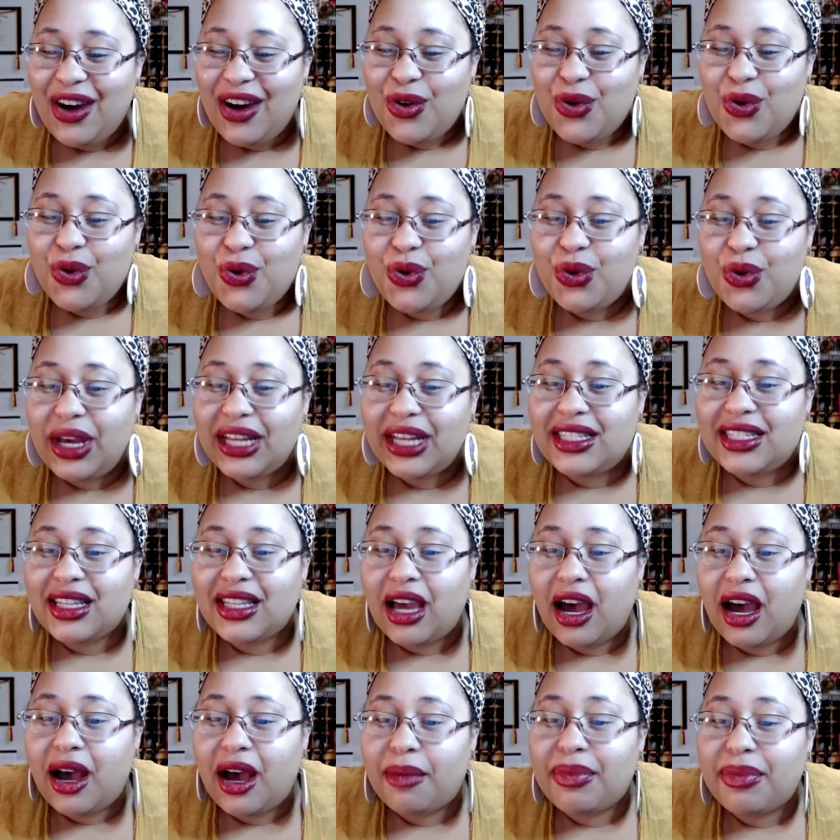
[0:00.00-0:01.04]
Ooh, it's
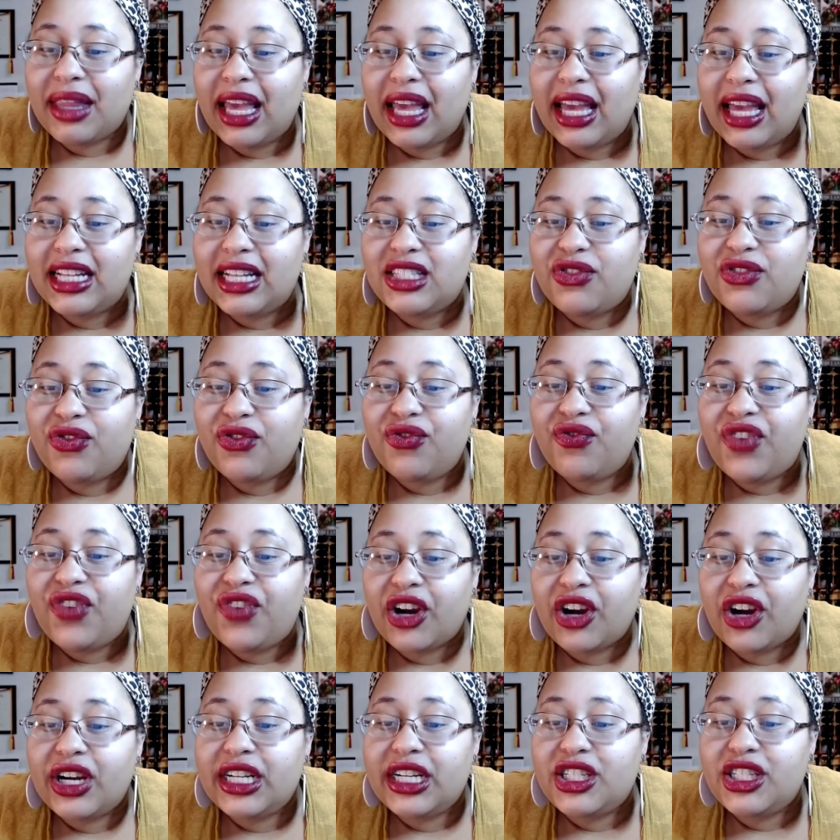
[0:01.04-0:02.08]
um, it's
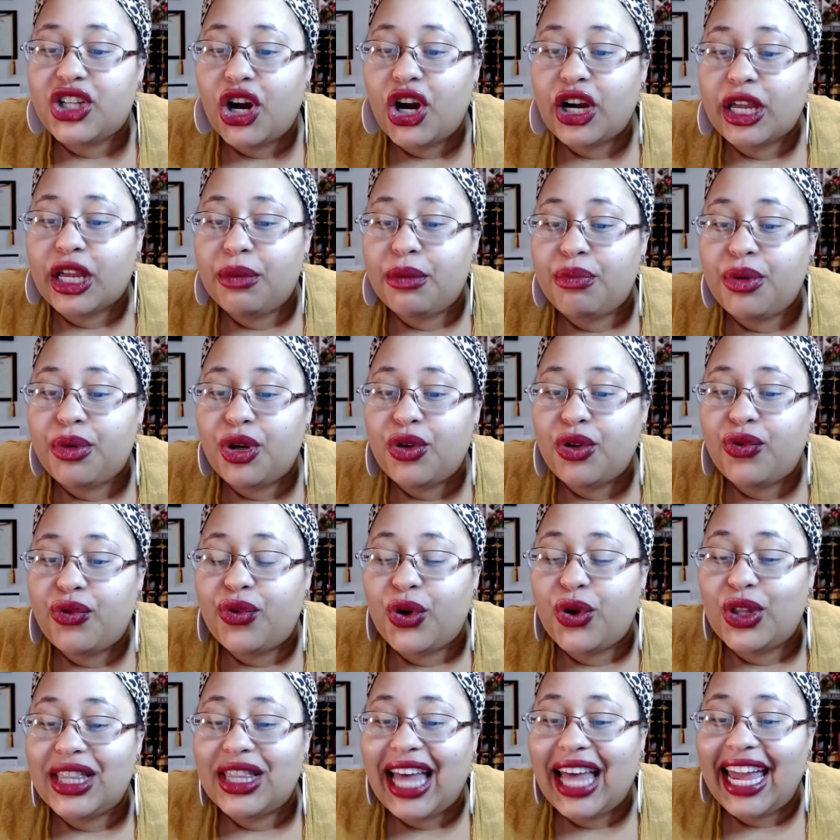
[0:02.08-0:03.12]
very dark and
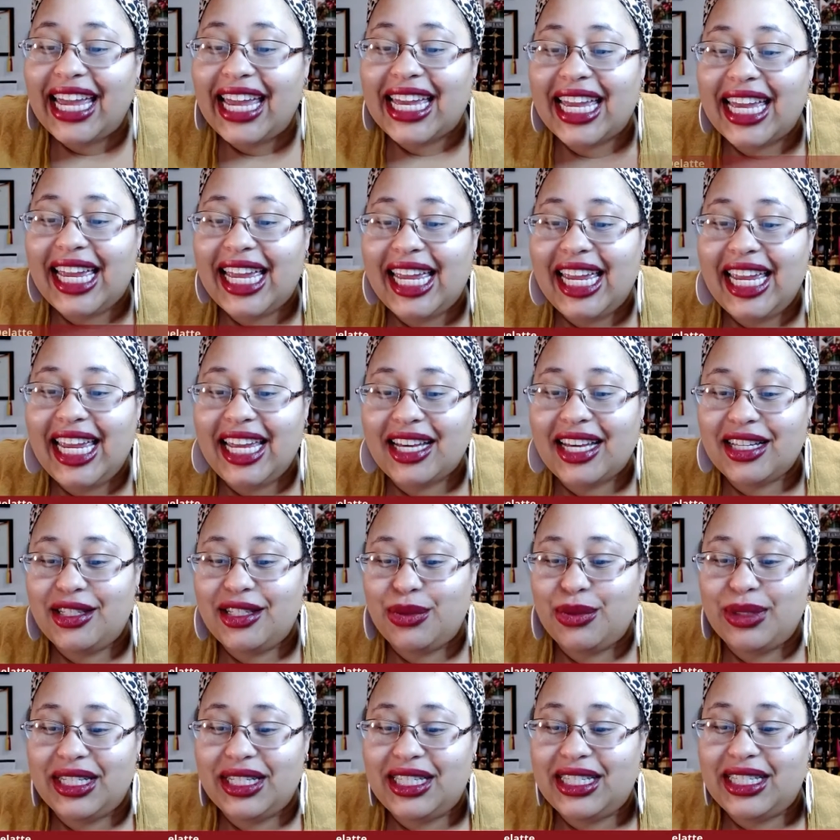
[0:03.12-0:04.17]
beautiful, like ink, is
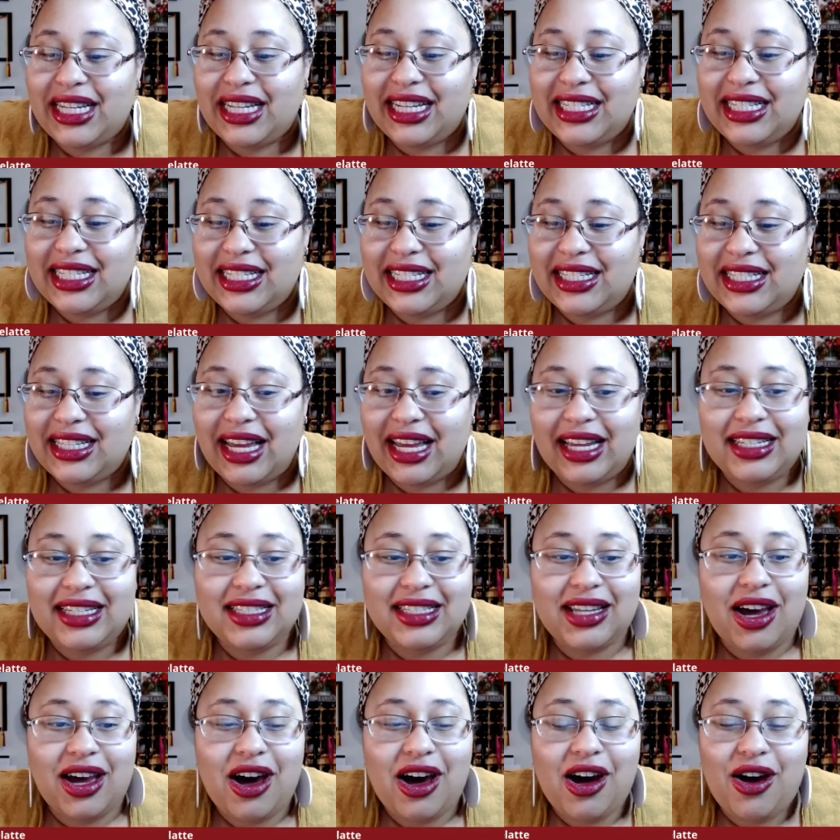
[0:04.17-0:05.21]
what Stacy says.
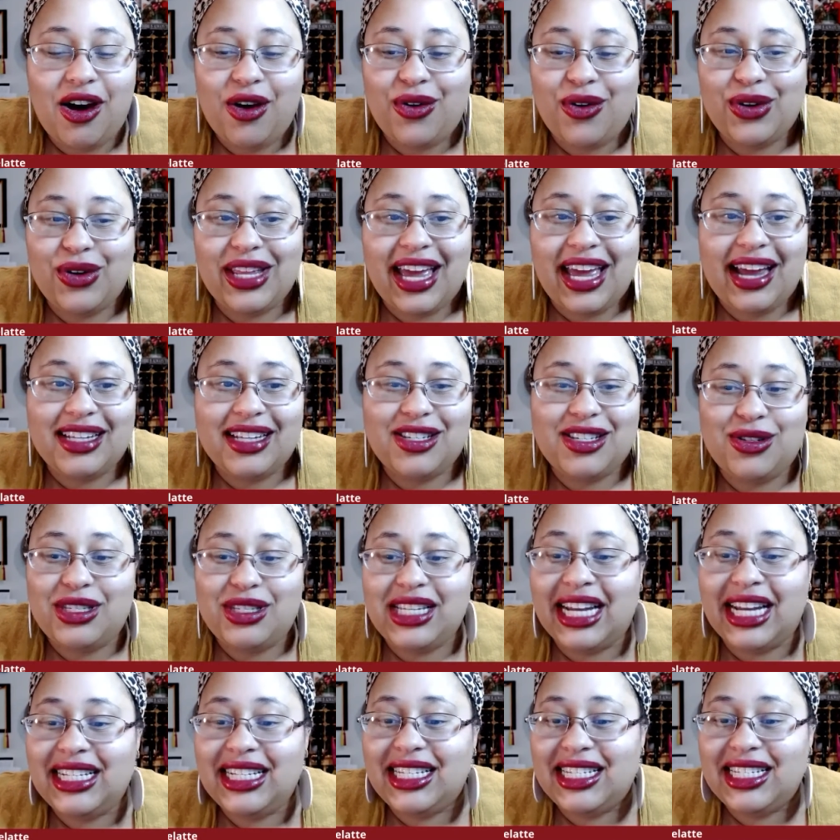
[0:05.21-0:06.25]
Oh yeah, so
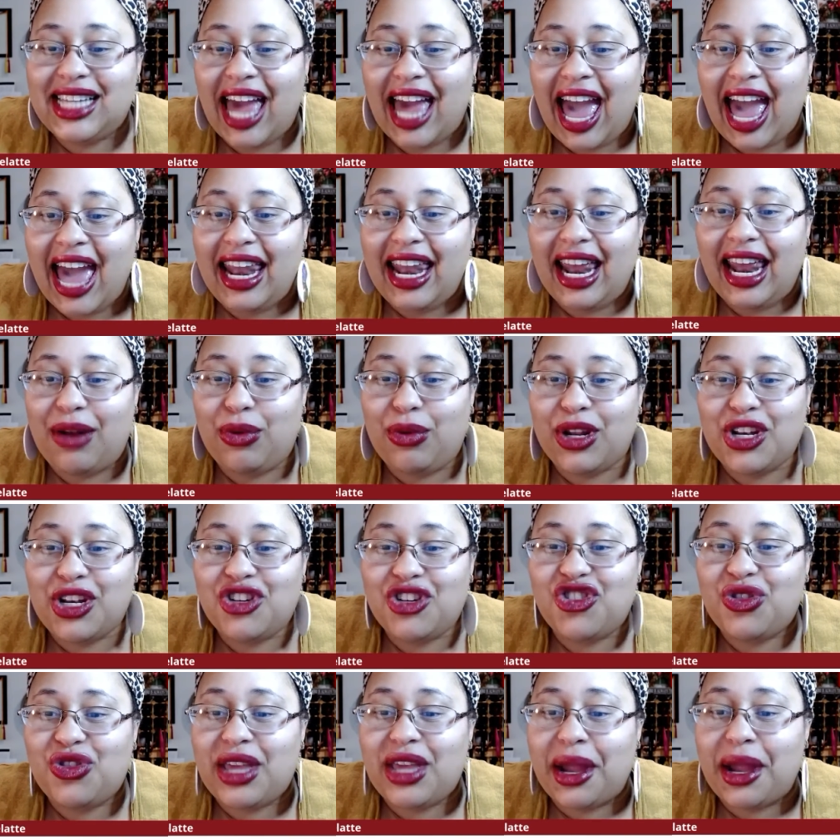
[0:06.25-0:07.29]
Stacy's had it. What did
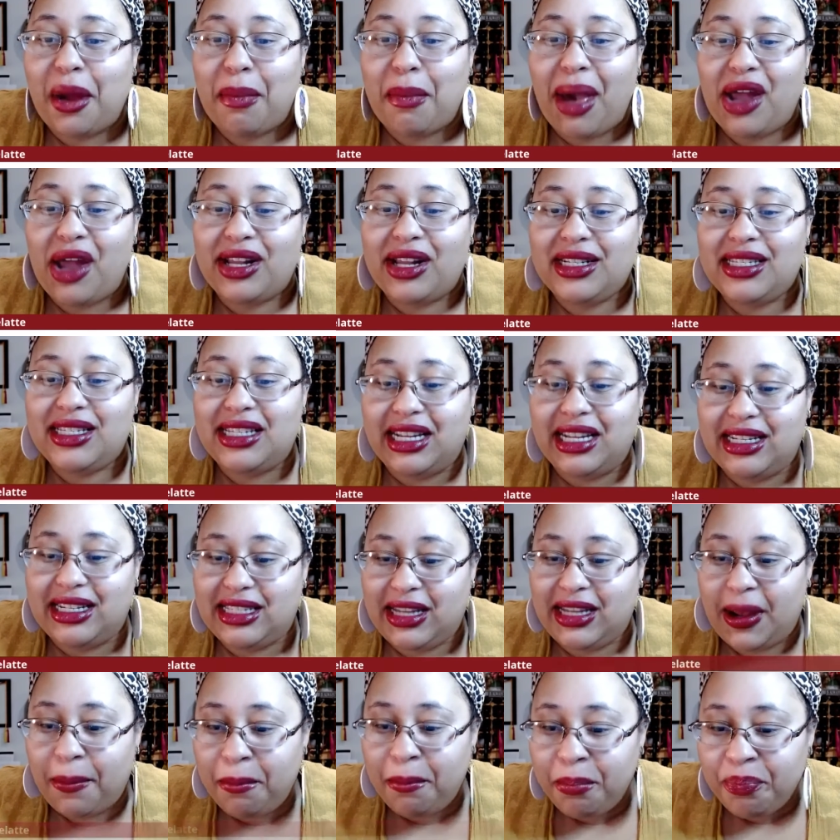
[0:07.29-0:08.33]
you think about it,
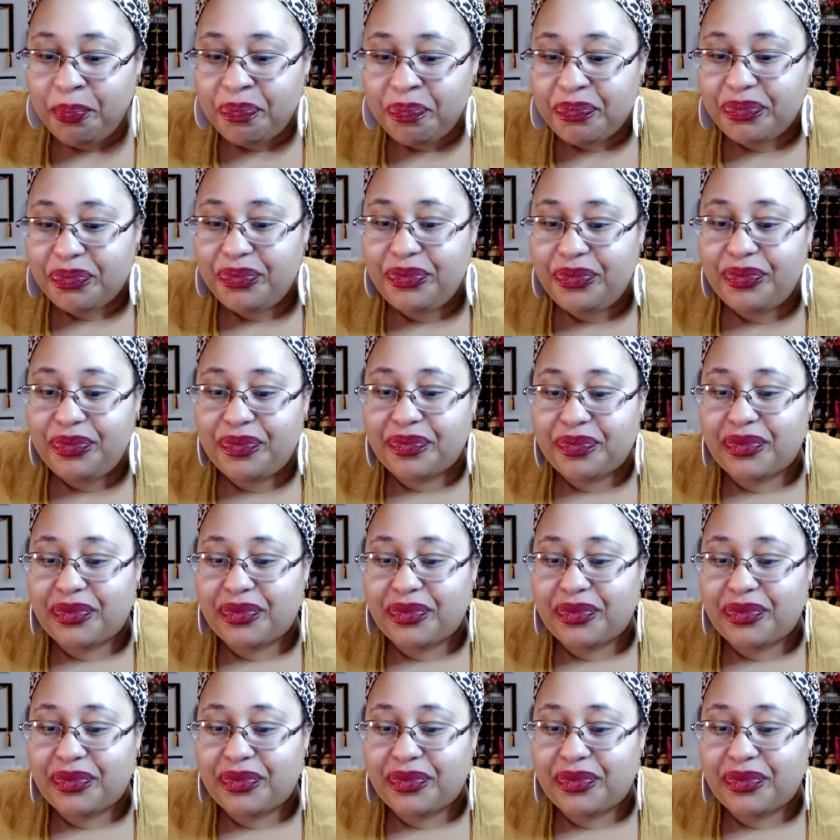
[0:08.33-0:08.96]
Stacy? Mm.